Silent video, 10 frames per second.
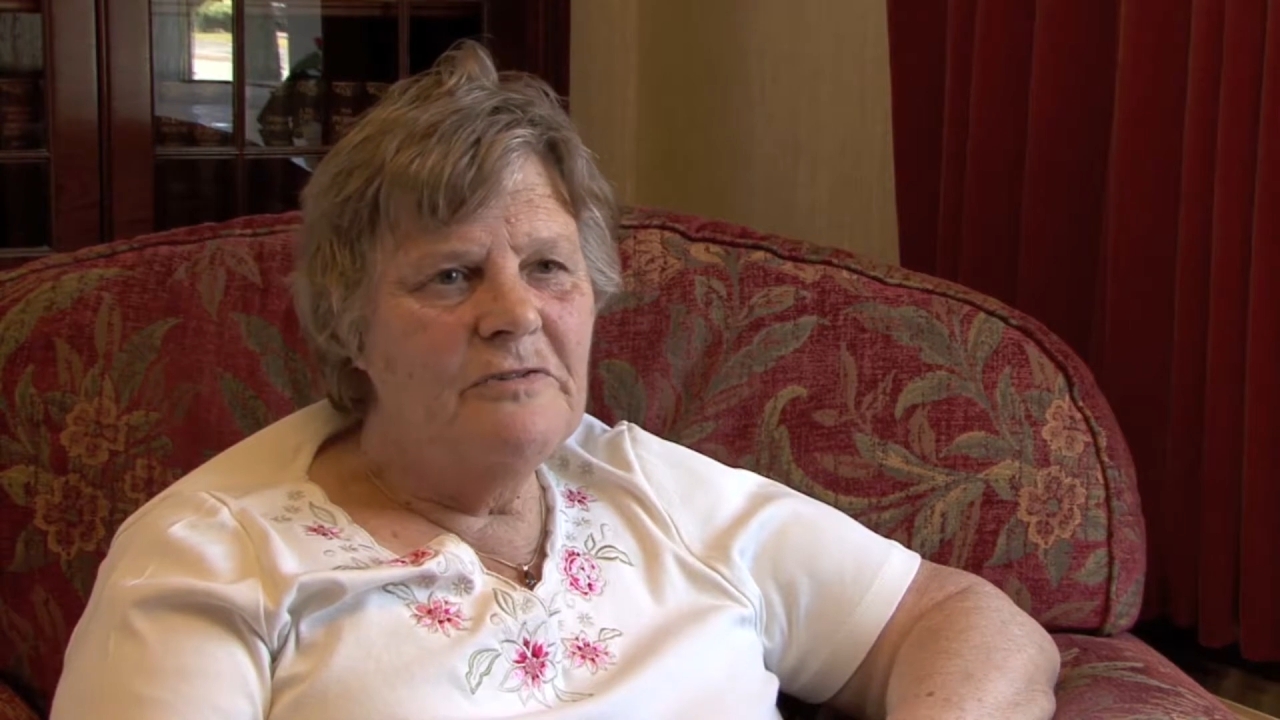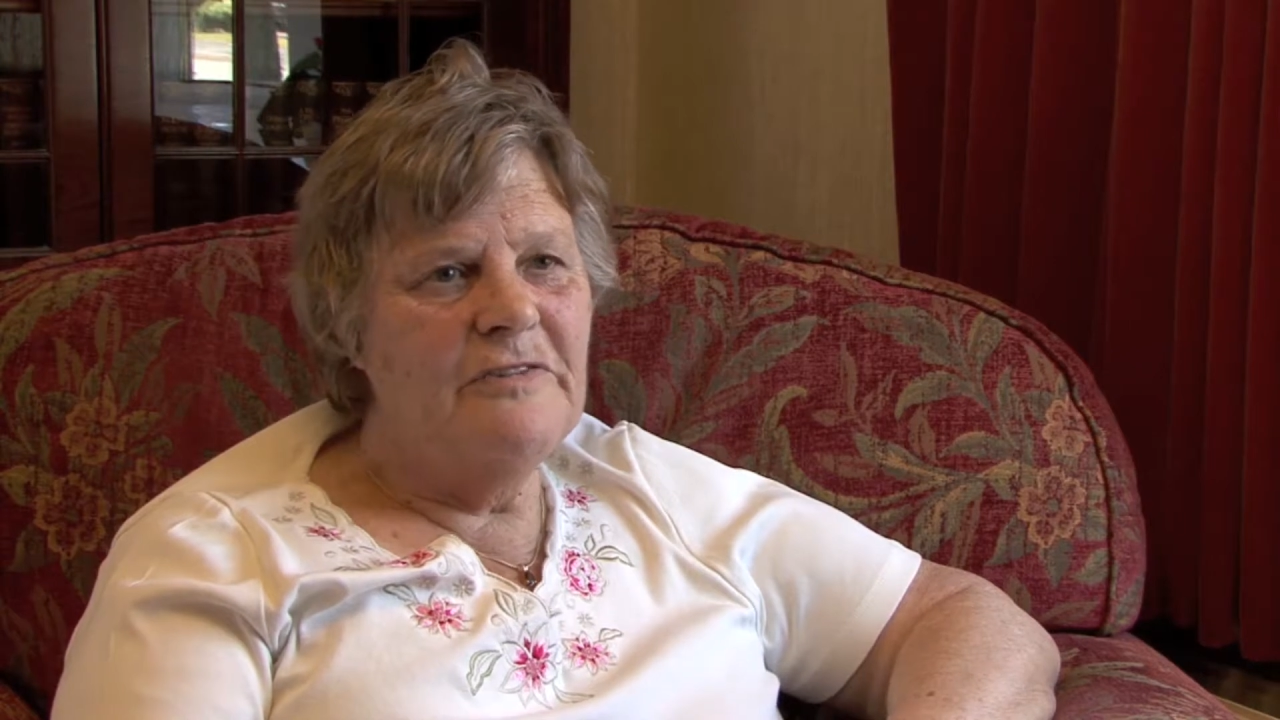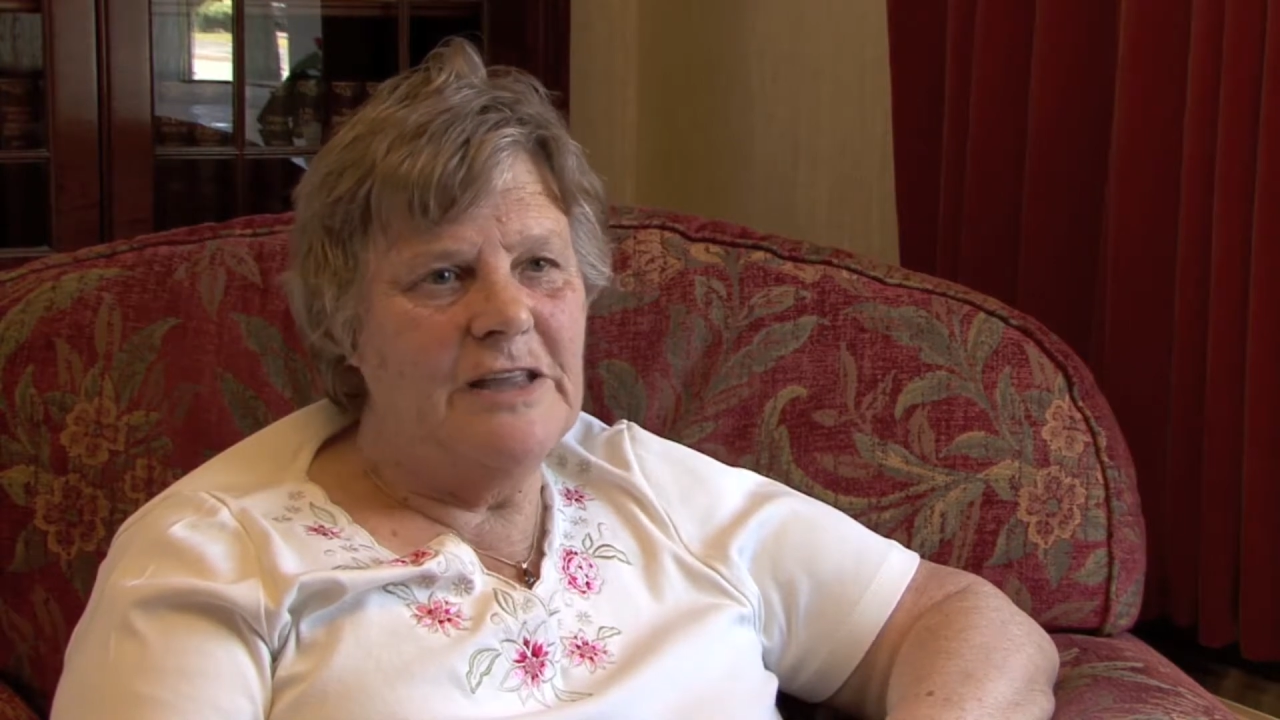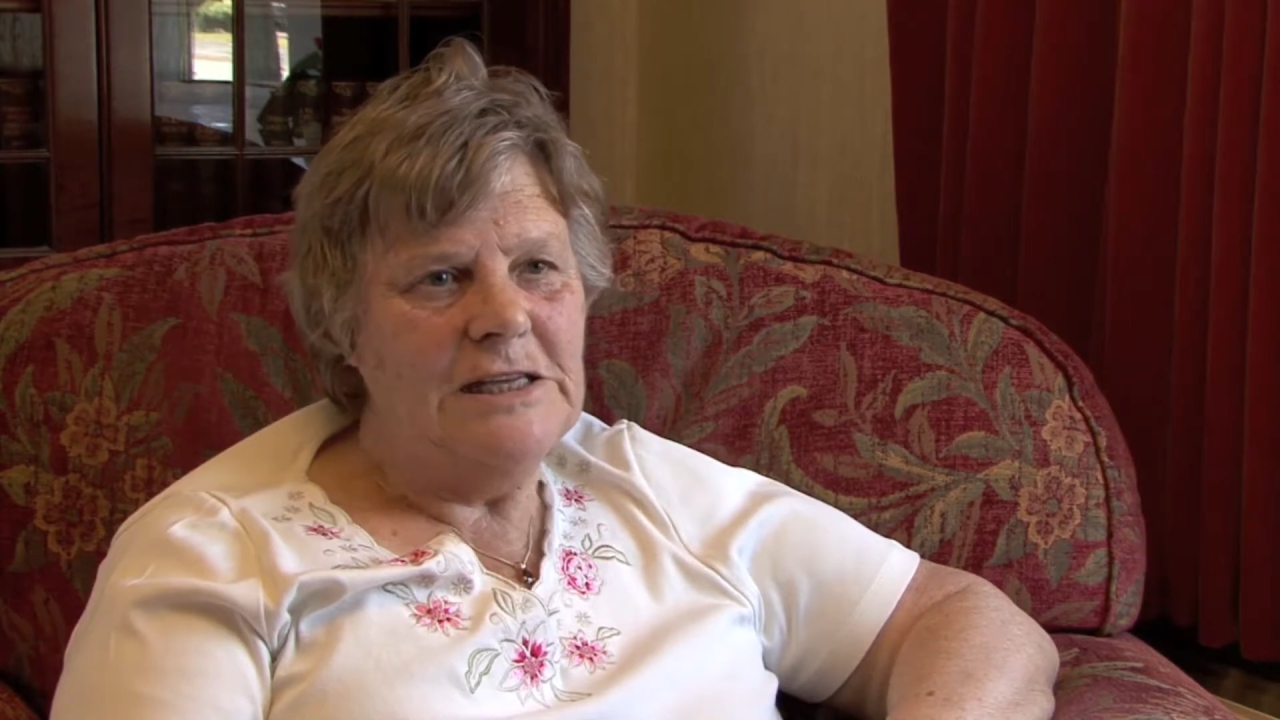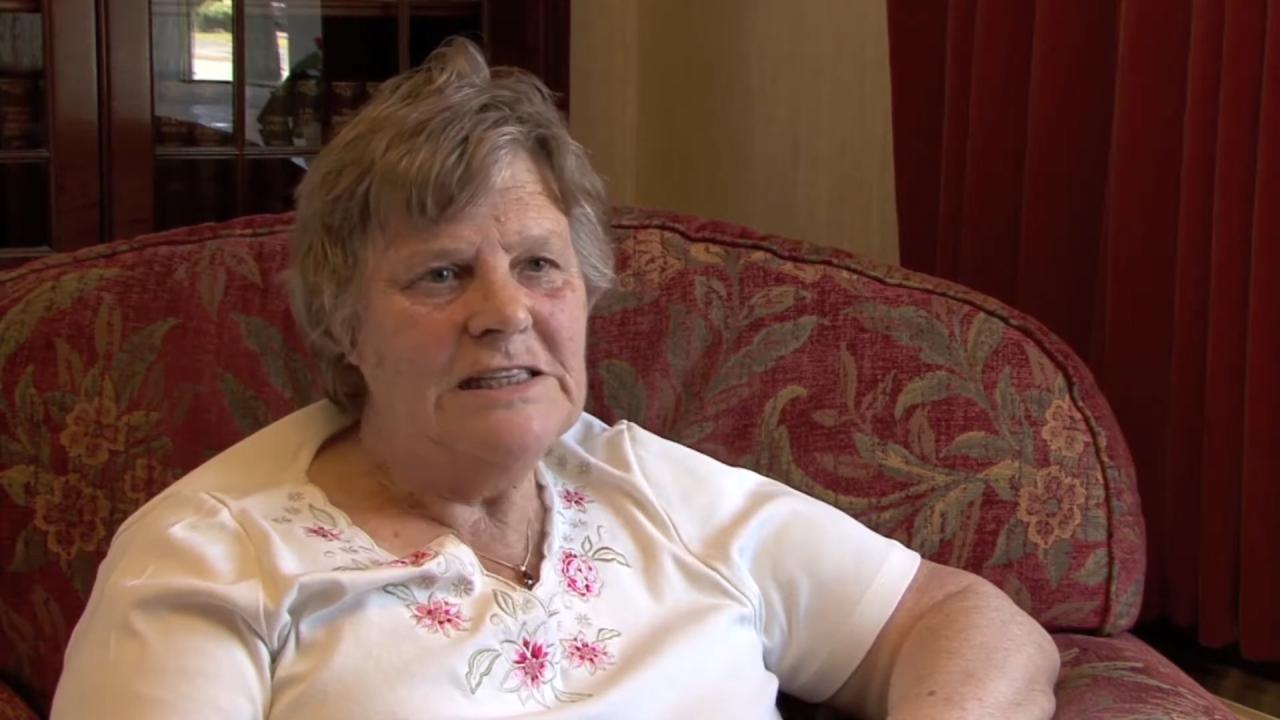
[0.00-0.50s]

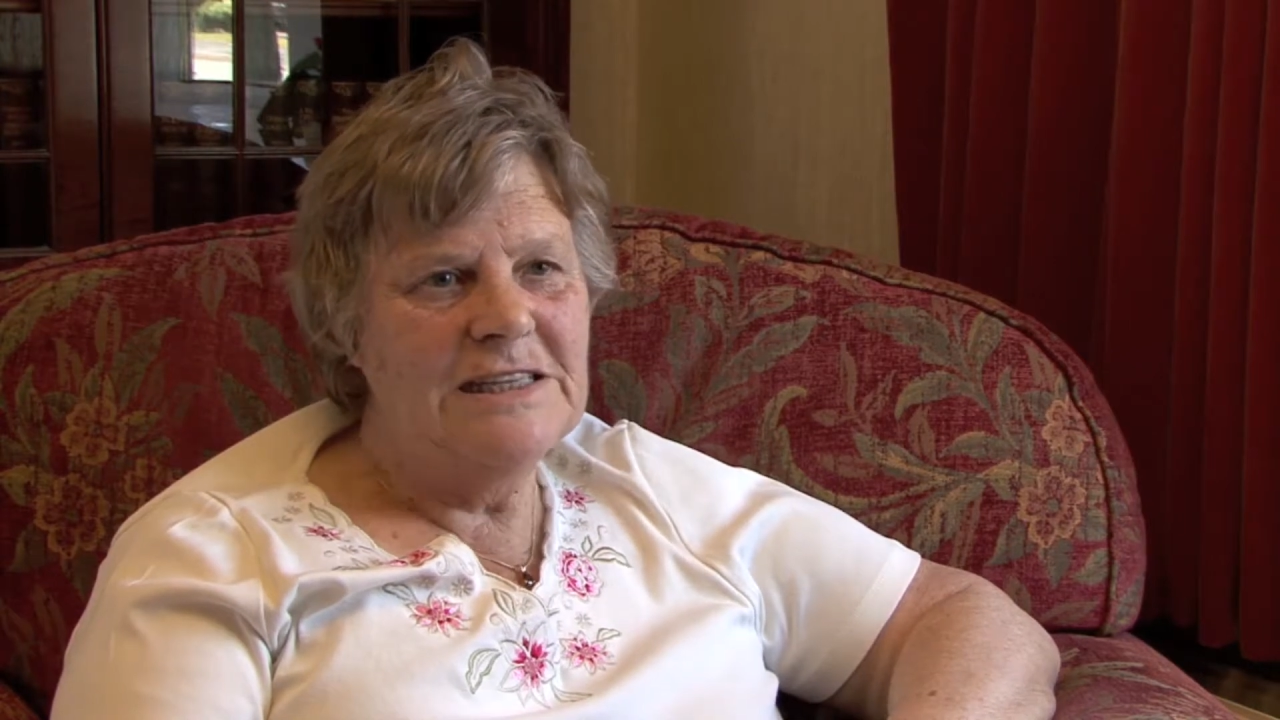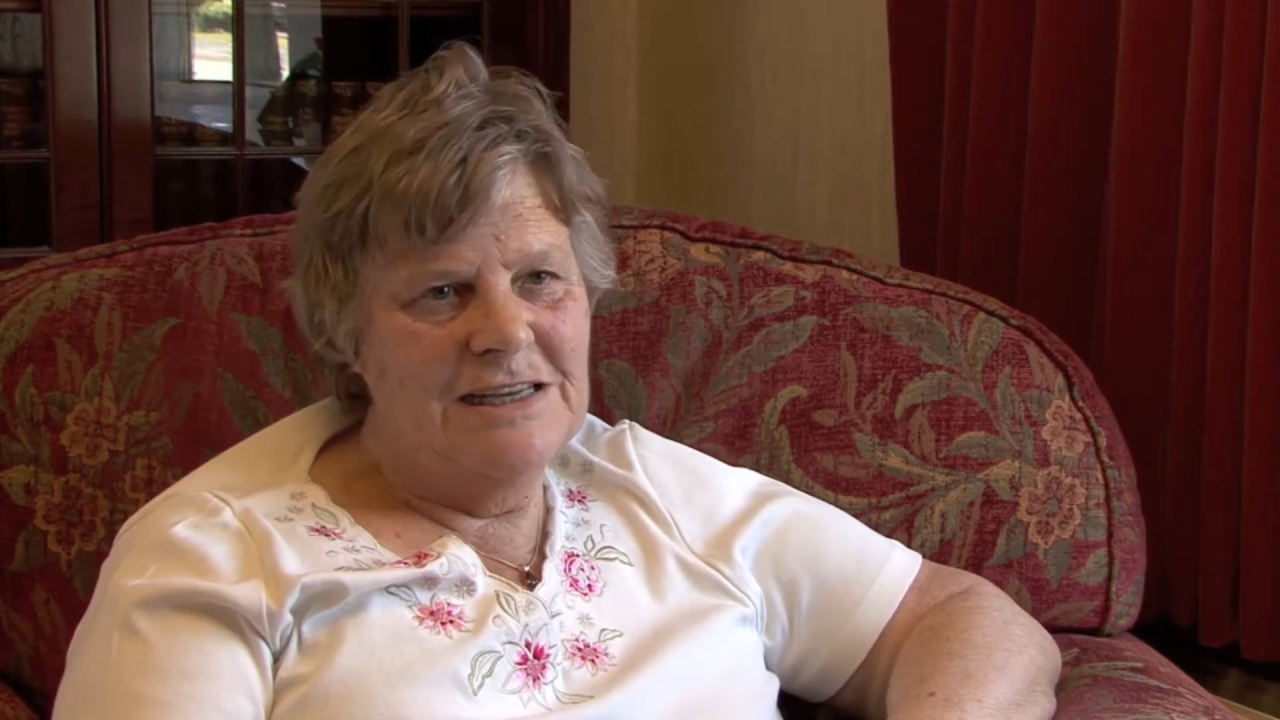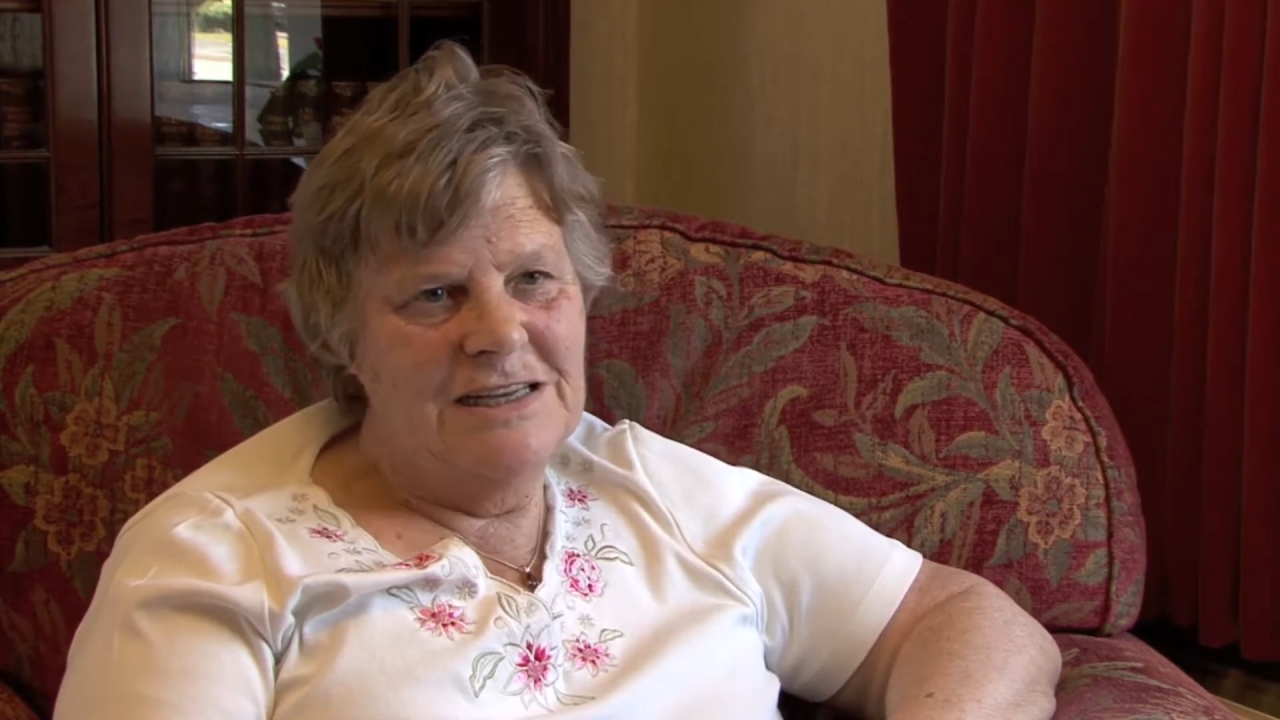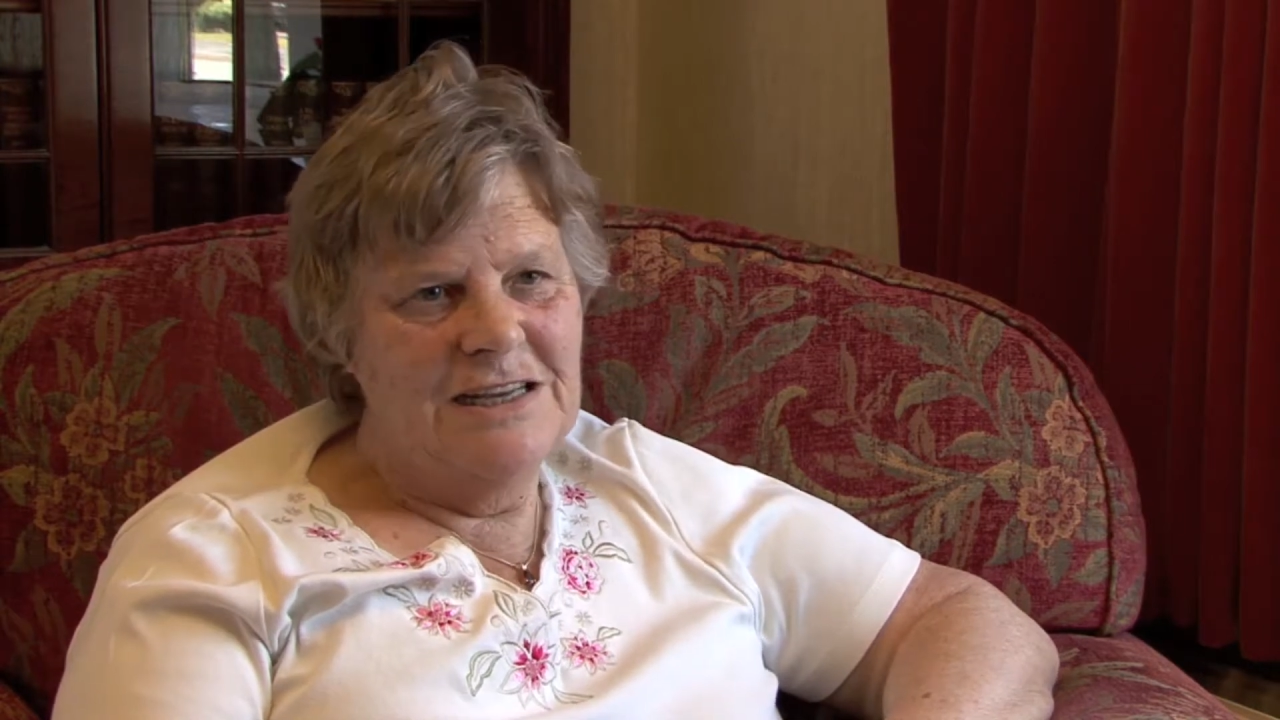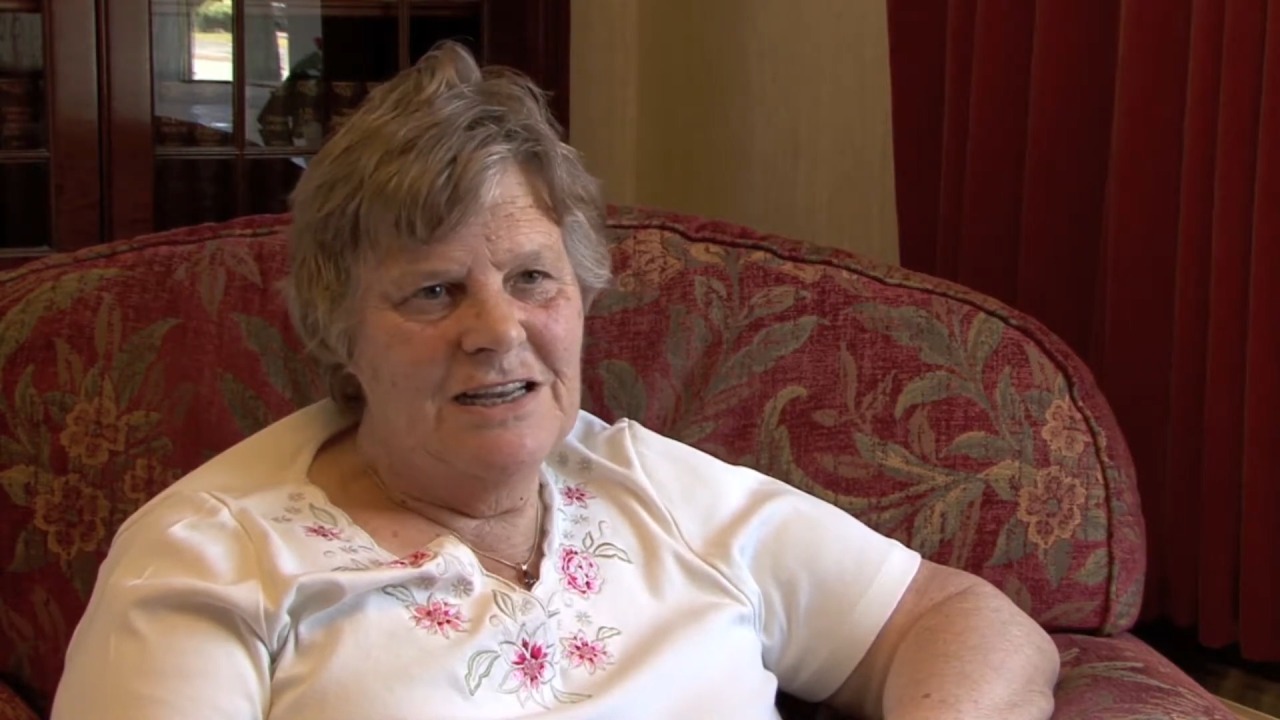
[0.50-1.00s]
Fizz,